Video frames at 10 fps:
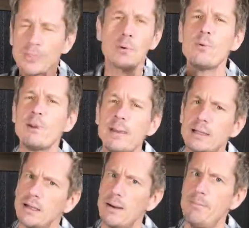We want to make
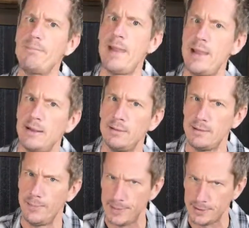like a manly
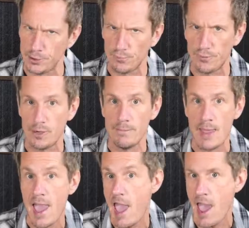bento for a
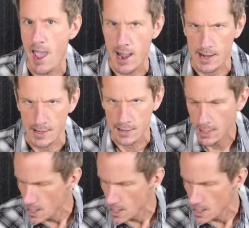man.